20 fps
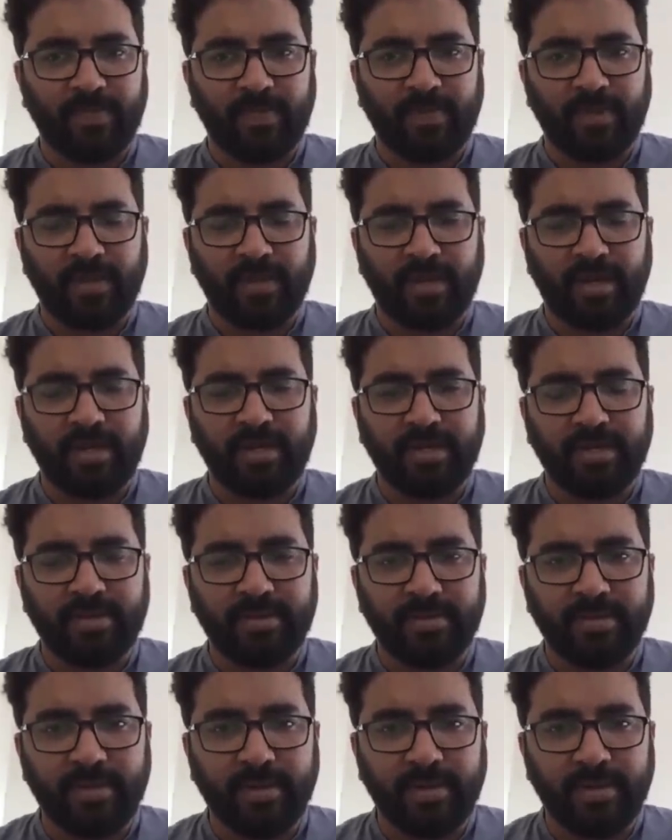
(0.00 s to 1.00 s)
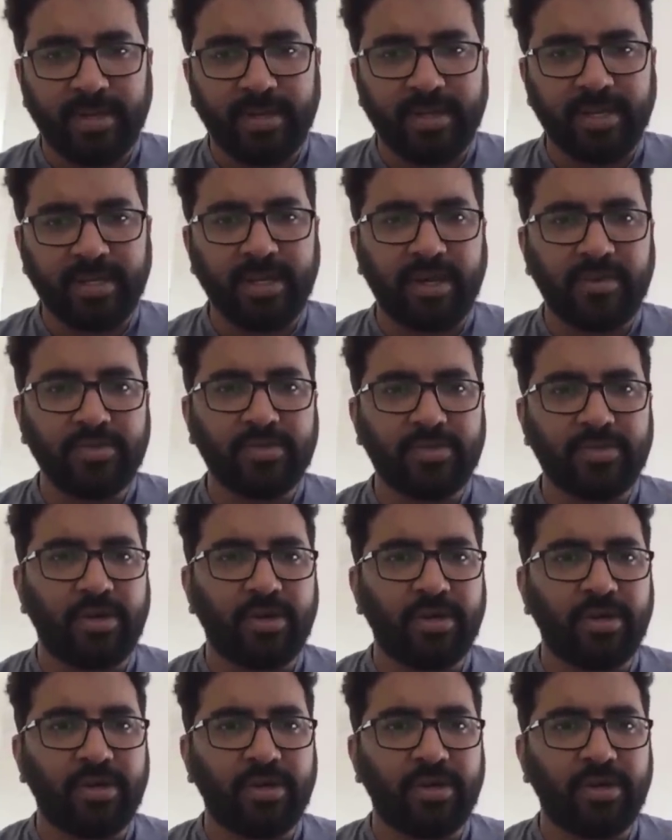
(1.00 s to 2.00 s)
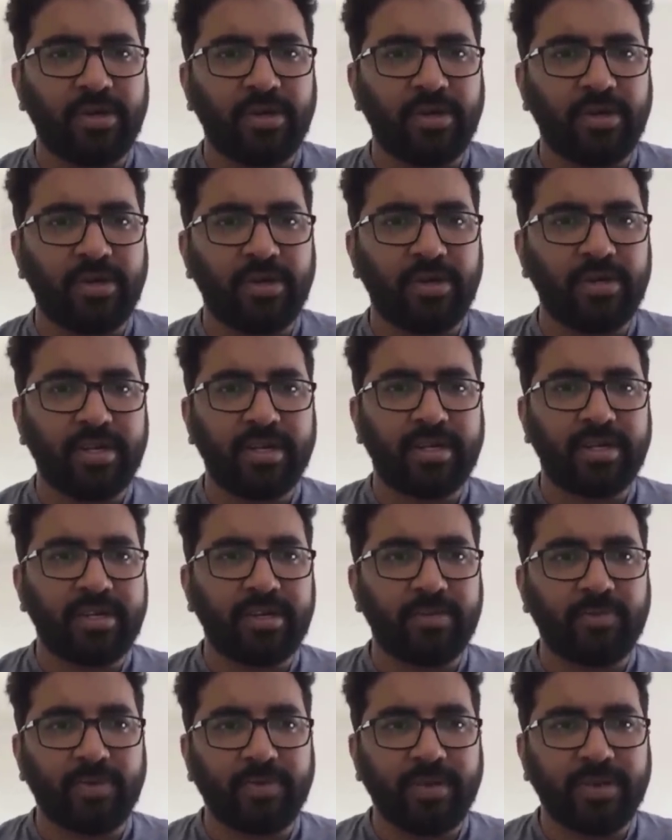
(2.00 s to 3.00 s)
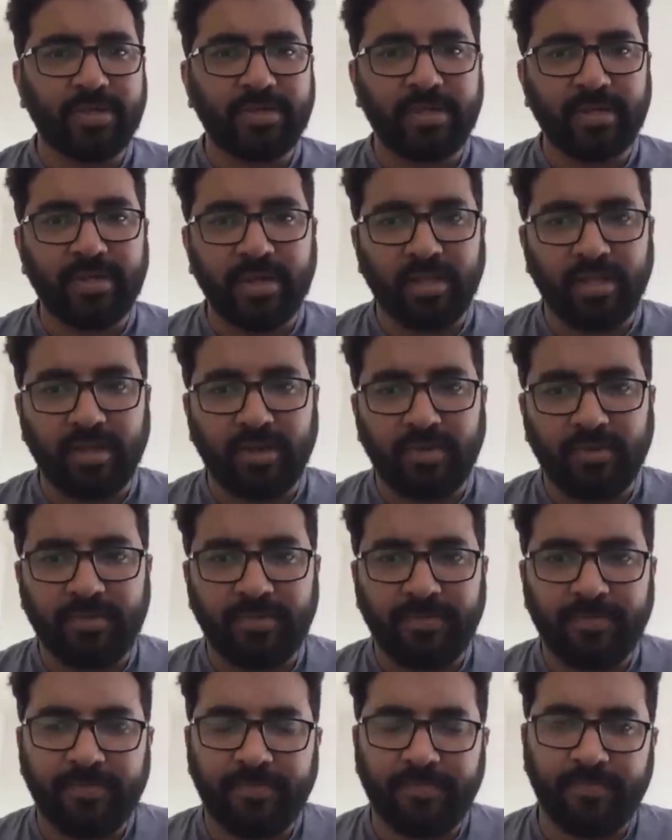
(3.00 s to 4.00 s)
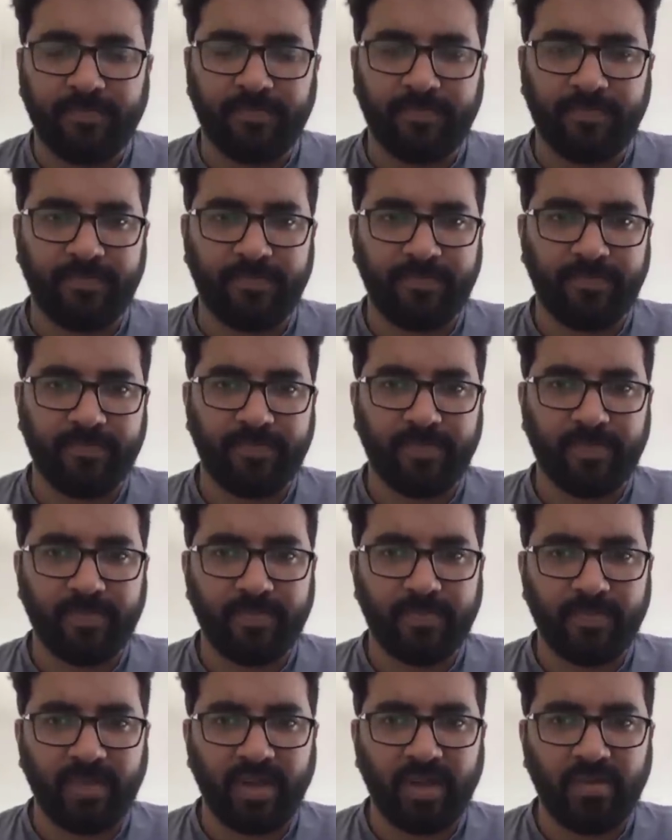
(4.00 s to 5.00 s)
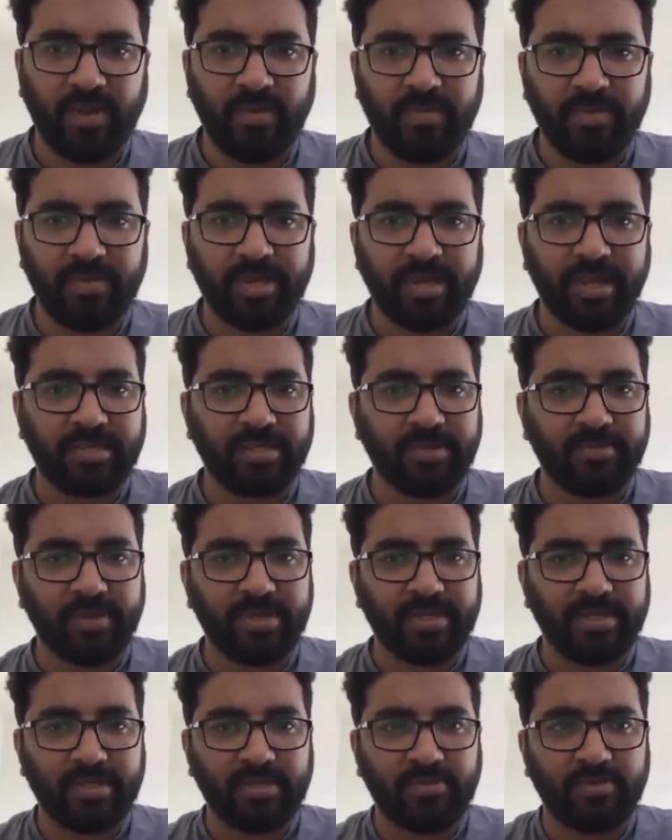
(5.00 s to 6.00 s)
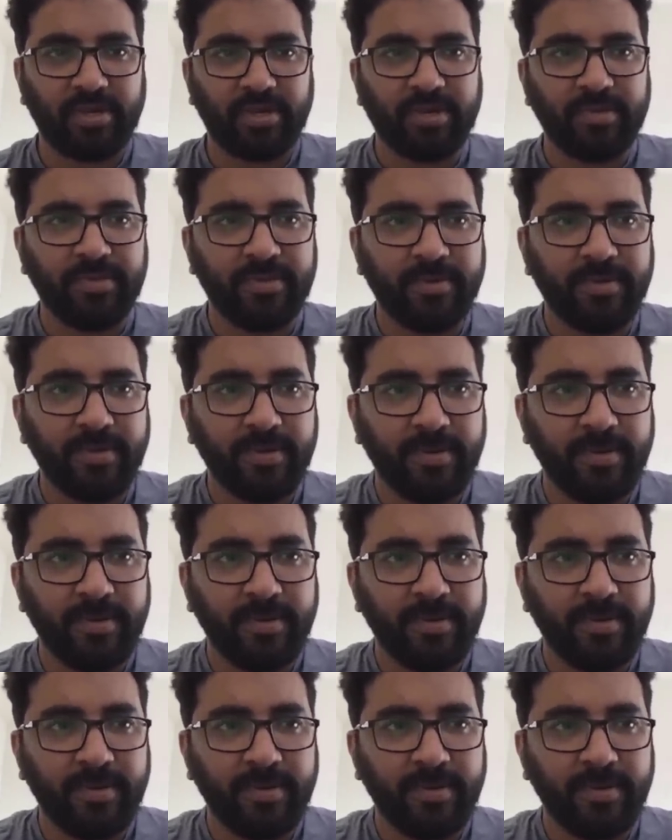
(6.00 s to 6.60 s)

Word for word: Right? Any doubts on integrated preparation till now? I'll probably take some questions for now.